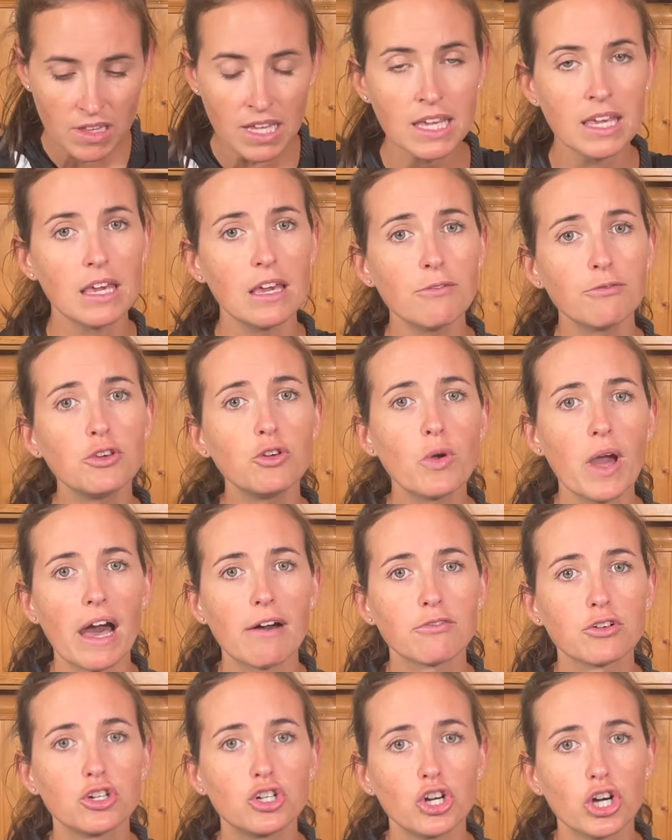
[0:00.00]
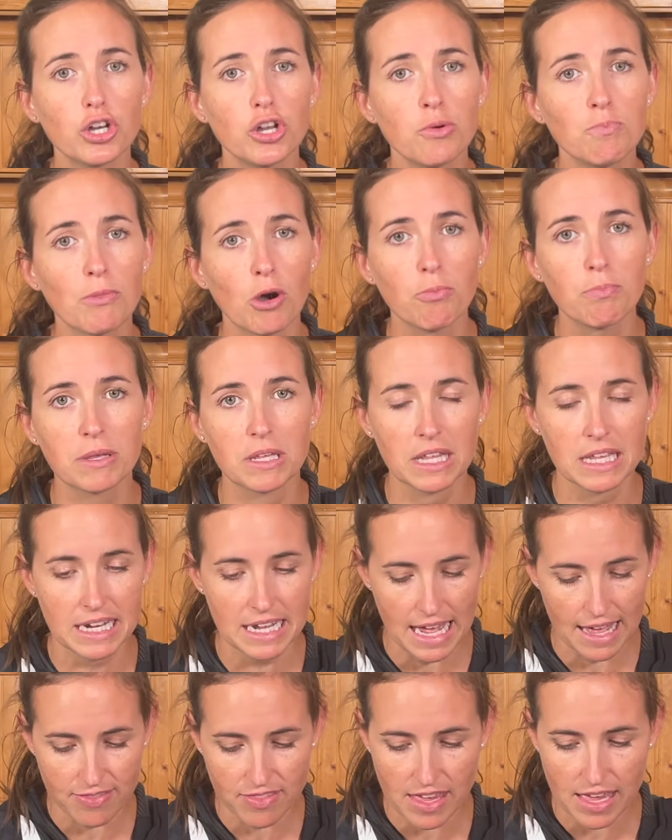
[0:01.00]
If you have good mobility
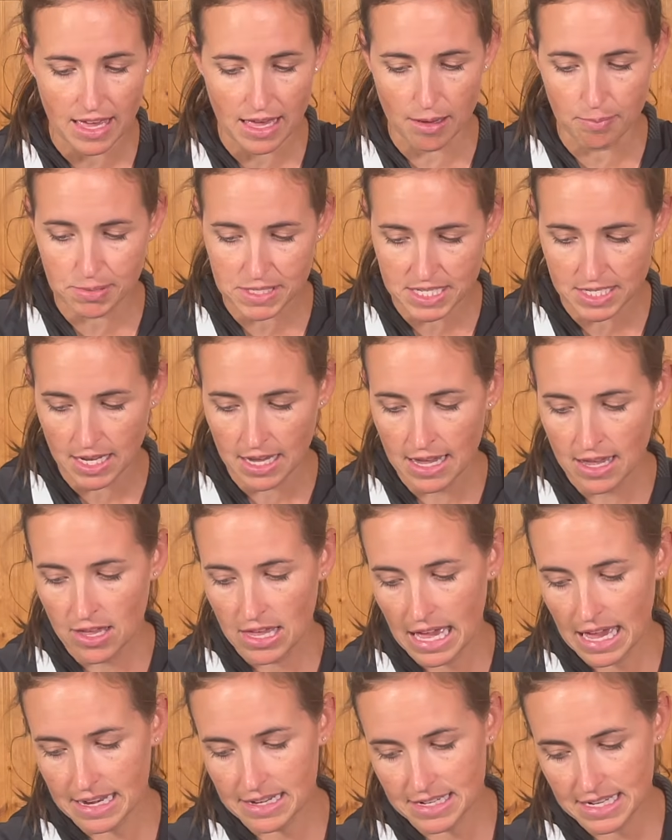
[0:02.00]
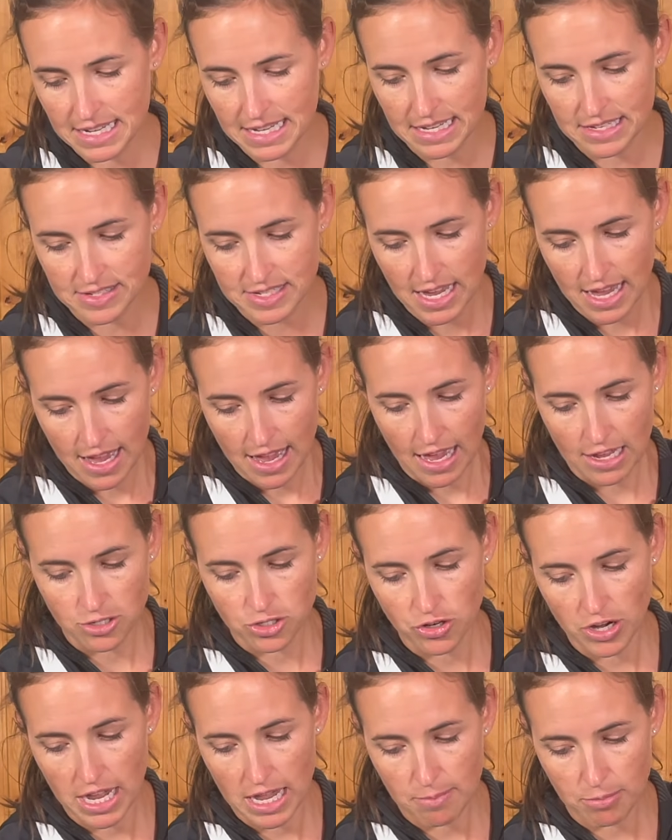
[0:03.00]
at the hips and knees and you're
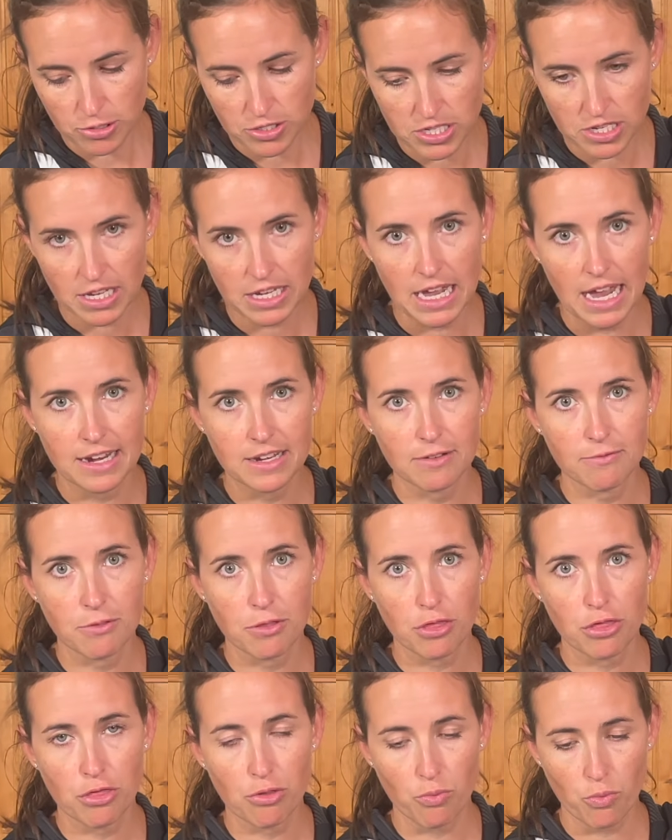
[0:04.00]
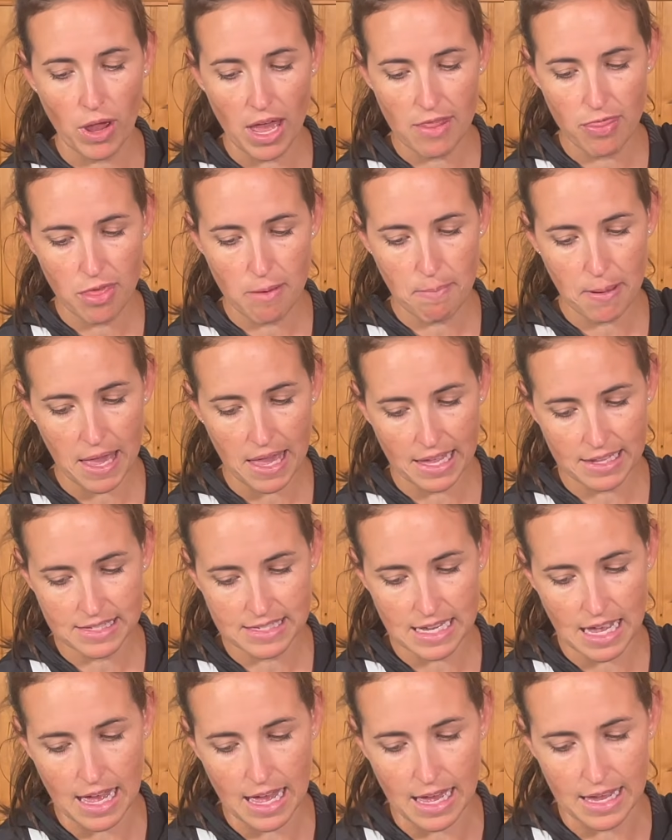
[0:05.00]
able to kind of thread the pants
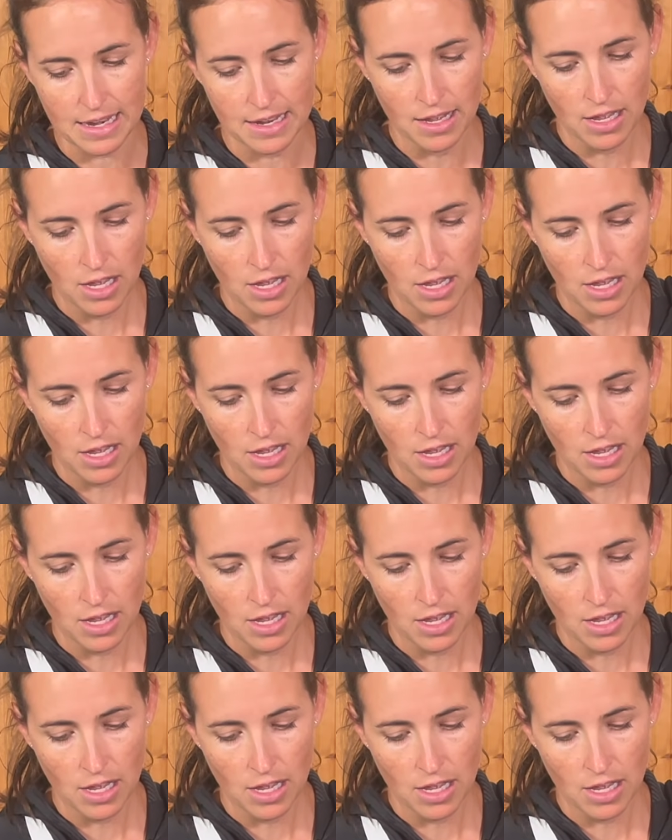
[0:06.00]
on,